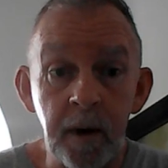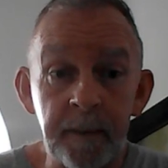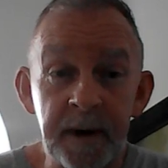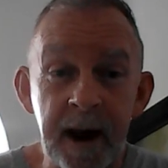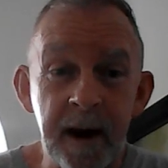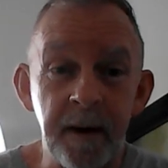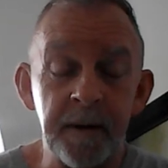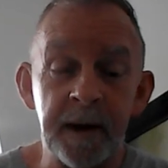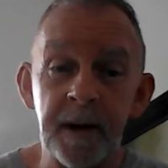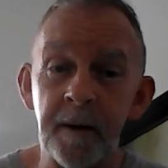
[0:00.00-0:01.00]
him down
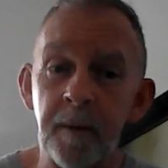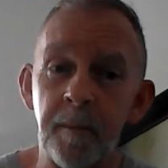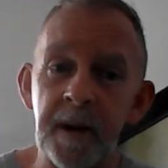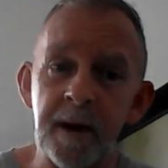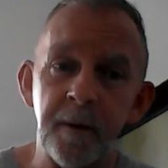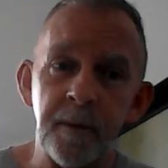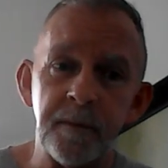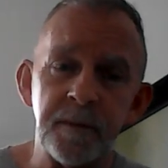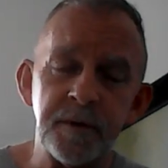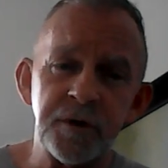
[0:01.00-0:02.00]
and it'll build
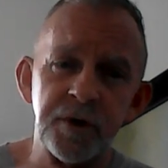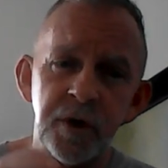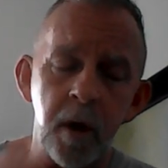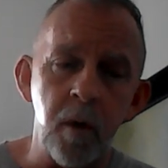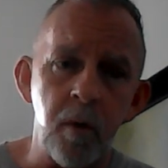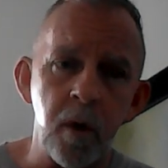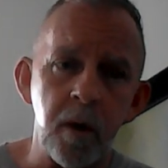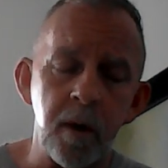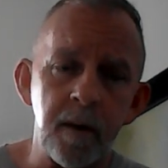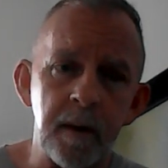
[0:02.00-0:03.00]

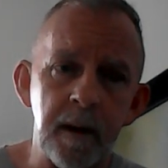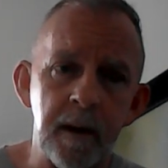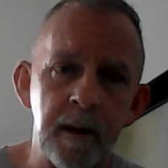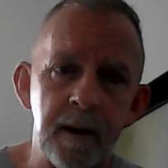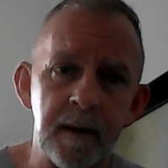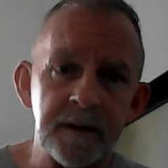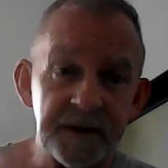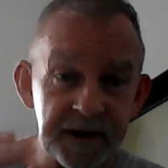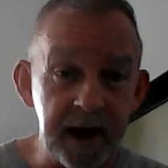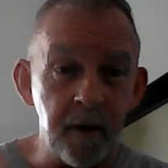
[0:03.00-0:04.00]
slower uh,
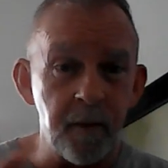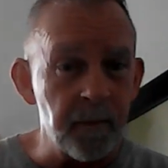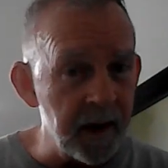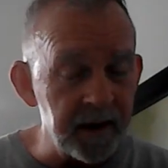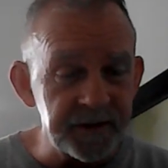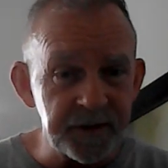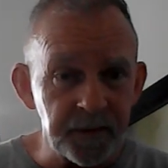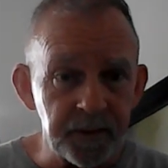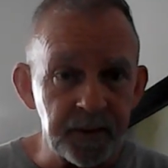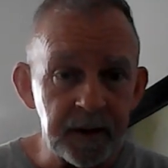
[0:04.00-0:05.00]

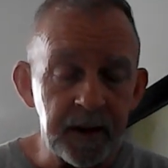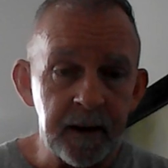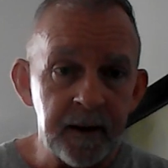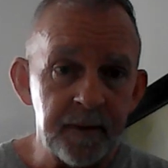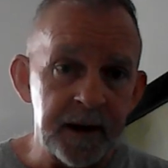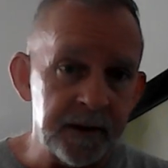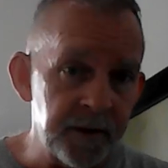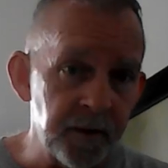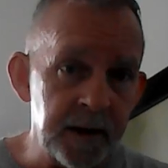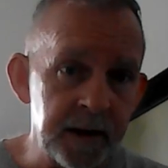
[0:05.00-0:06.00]
muscle than
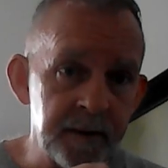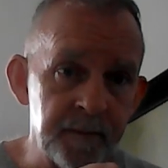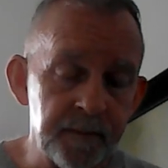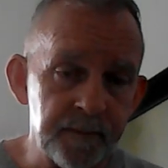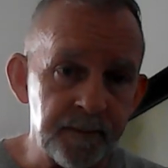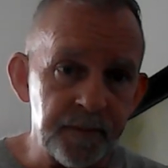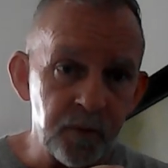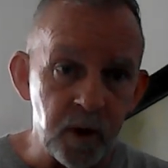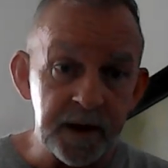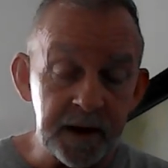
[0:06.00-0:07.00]
doing
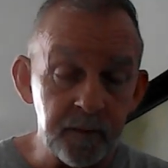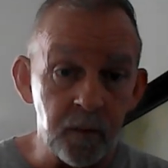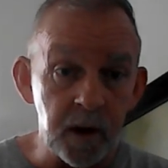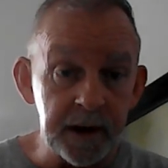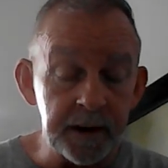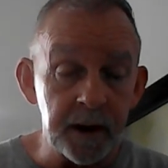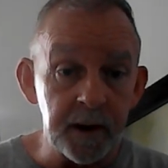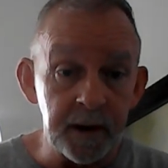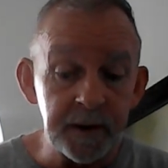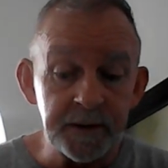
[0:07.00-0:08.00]
what he what he
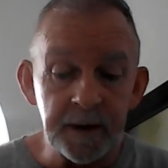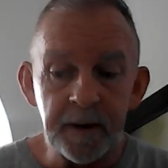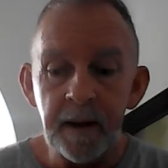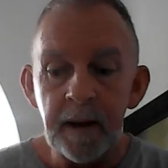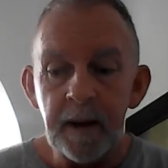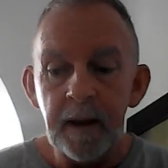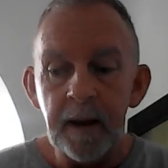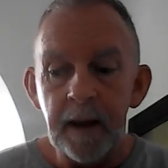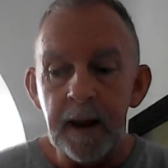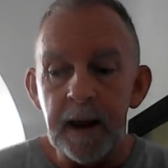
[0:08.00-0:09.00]
does,
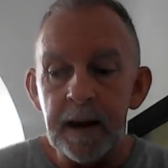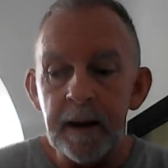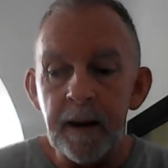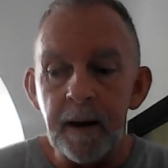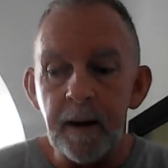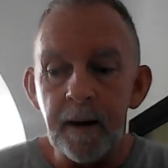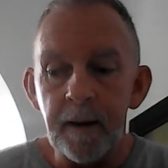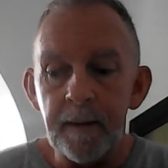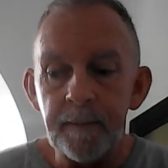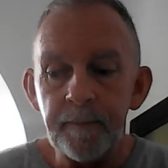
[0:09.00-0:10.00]
and
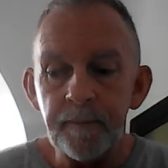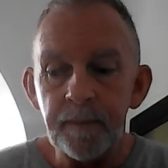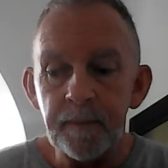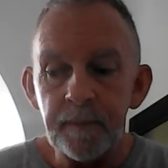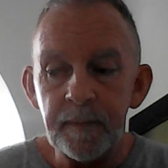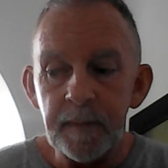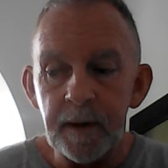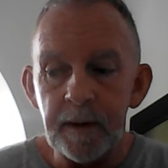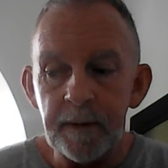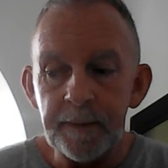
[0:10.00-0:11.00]
um,
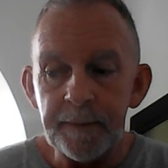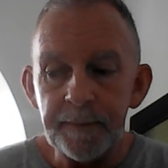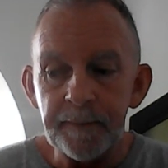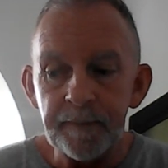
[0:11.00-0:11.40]
uh,